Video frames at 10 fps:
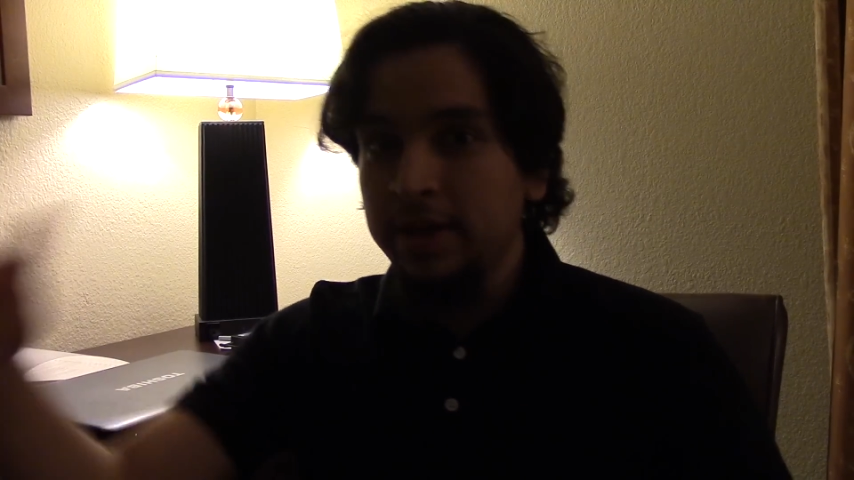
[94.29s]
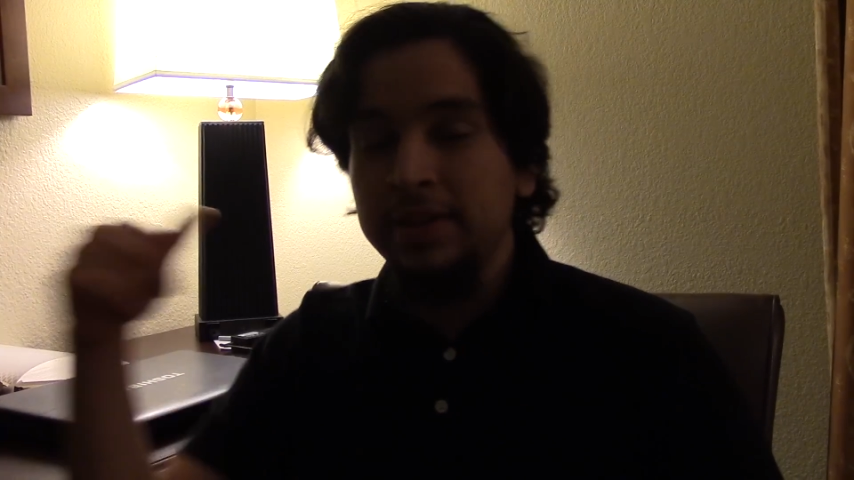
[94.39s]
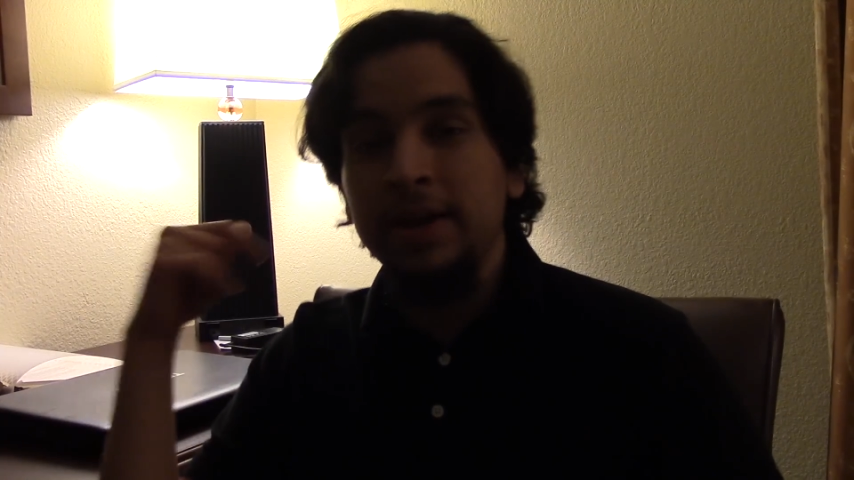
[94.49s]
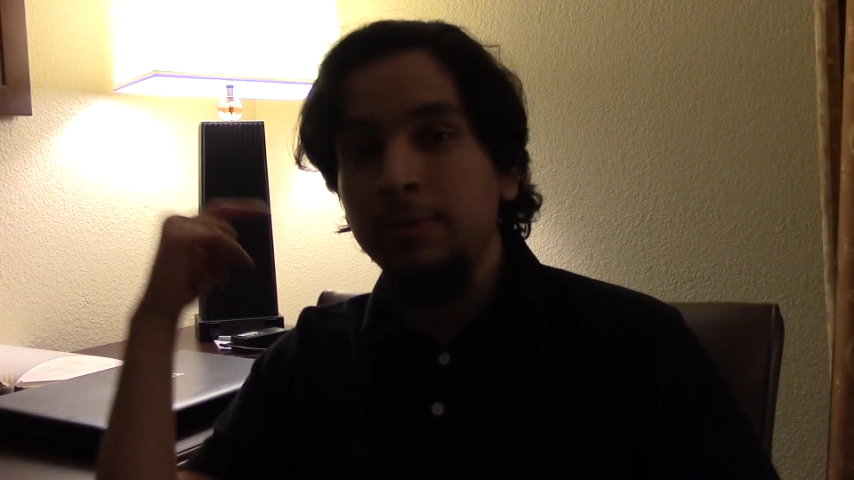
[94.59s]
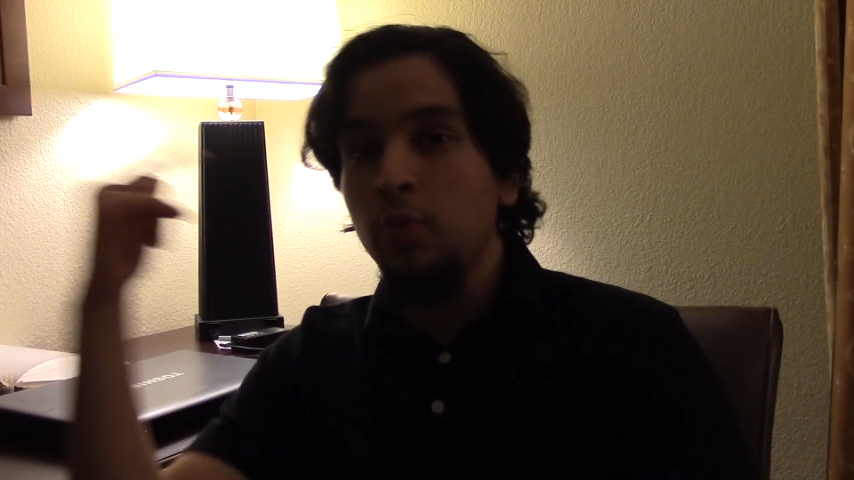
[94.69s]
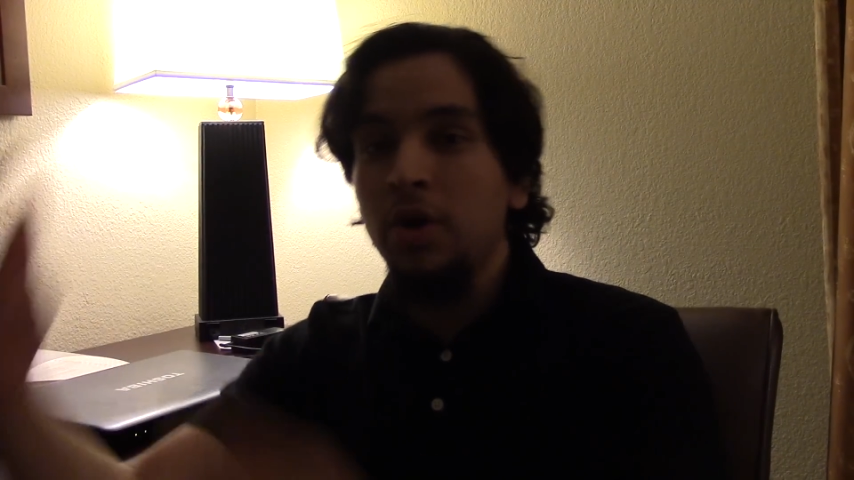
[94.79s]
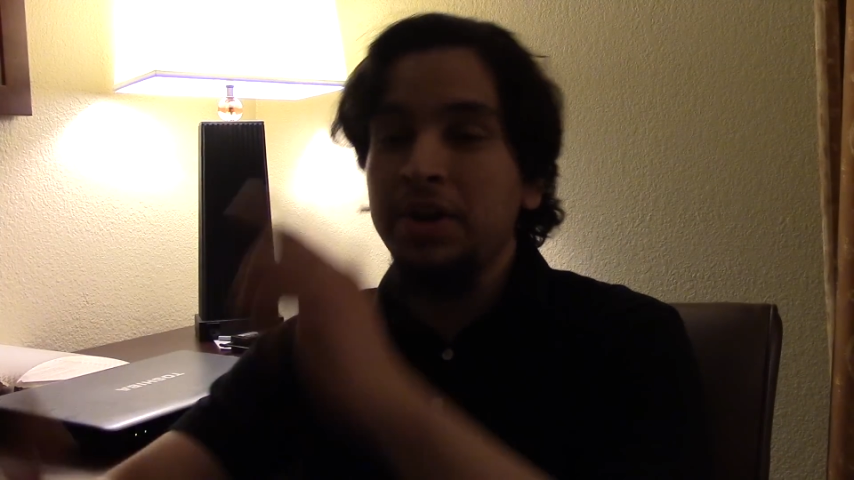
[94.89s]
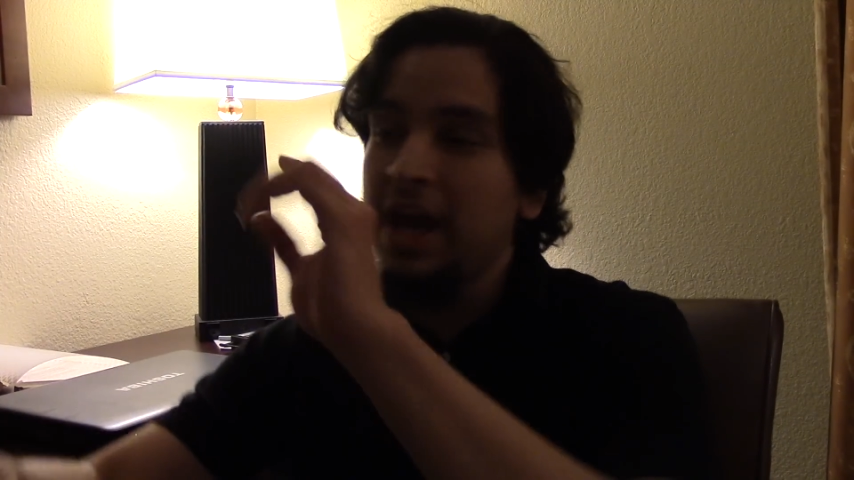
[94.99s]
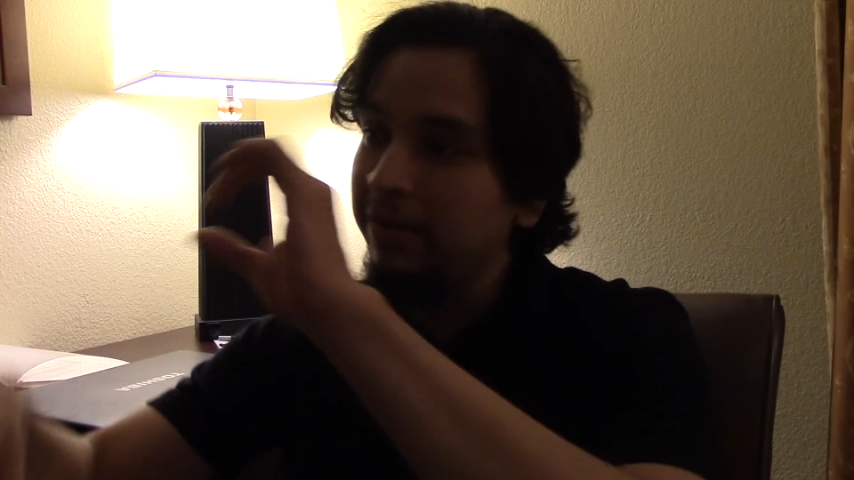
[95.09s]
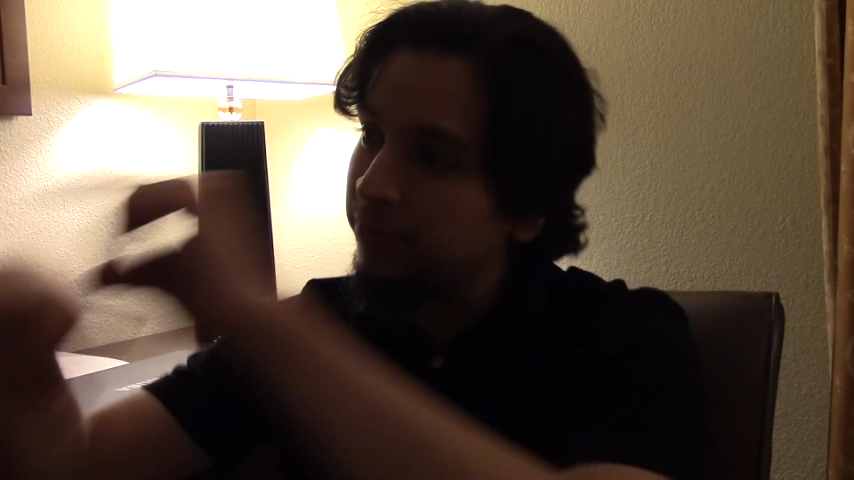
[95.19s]
and then
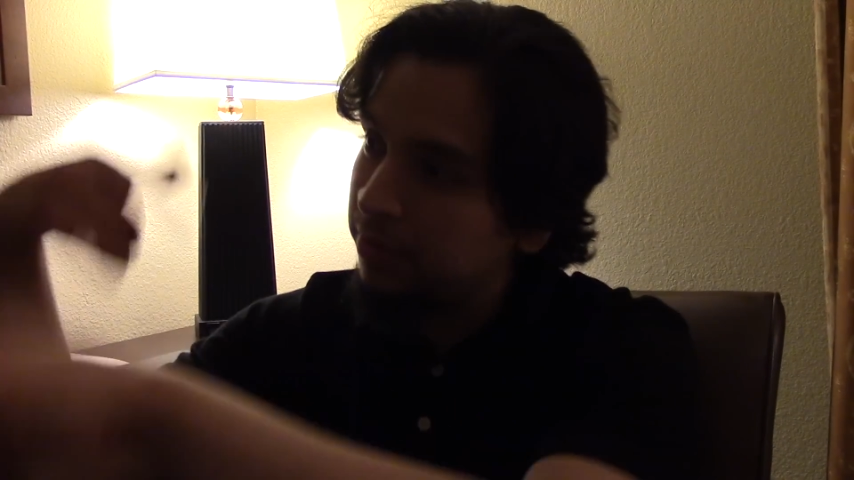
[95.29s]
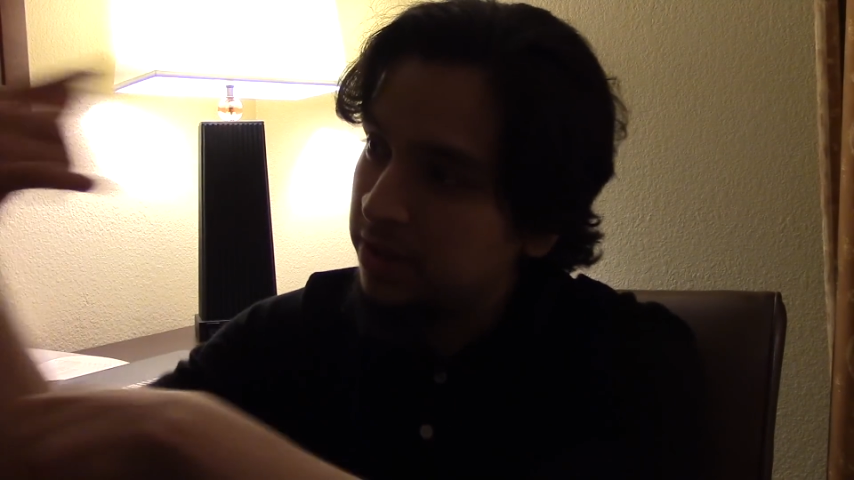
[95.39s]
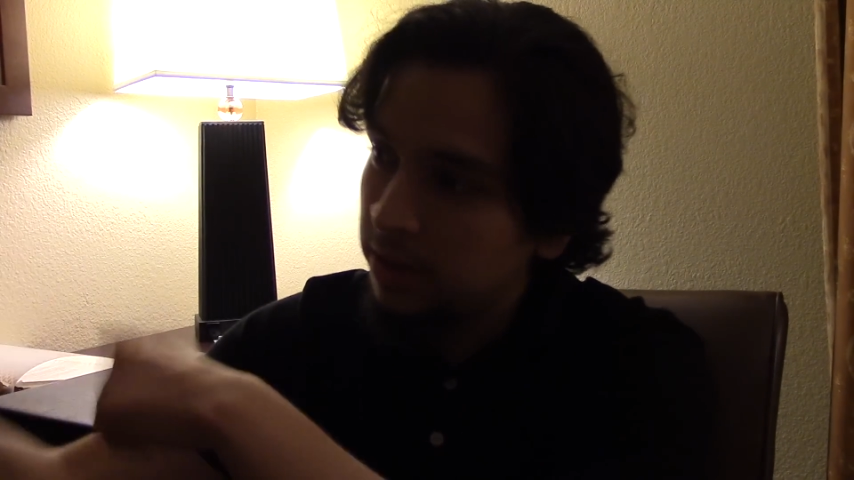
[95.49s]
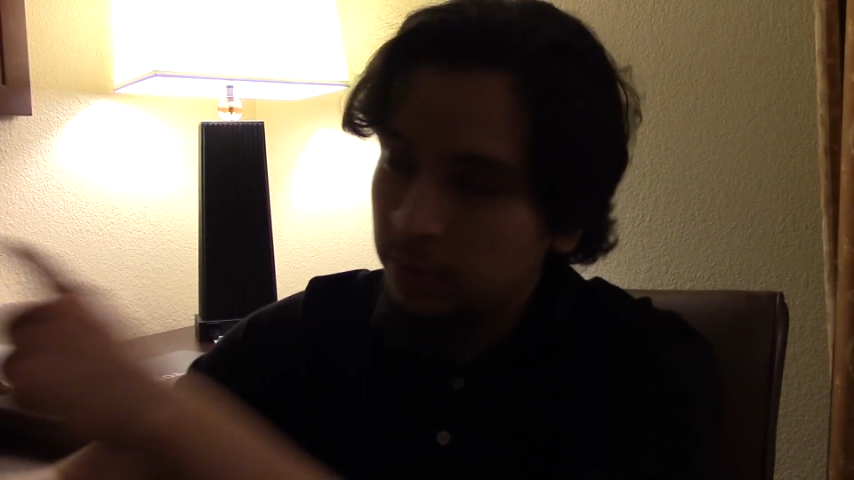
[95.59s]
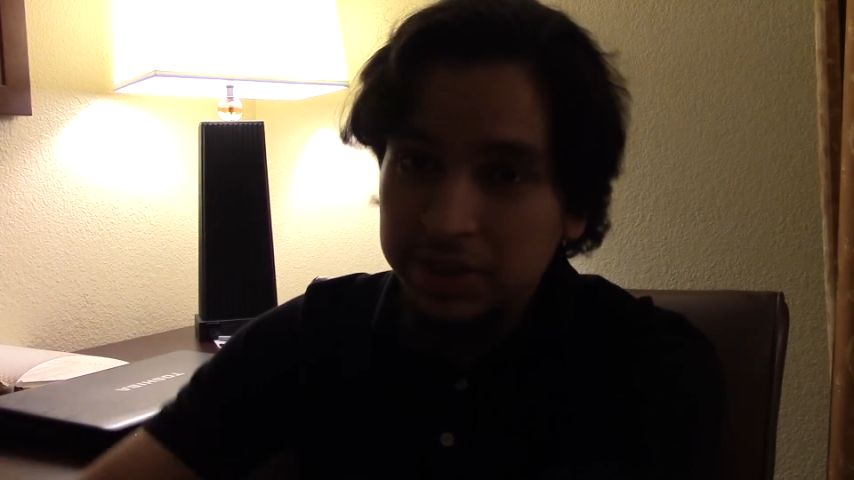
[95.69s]
one after the other.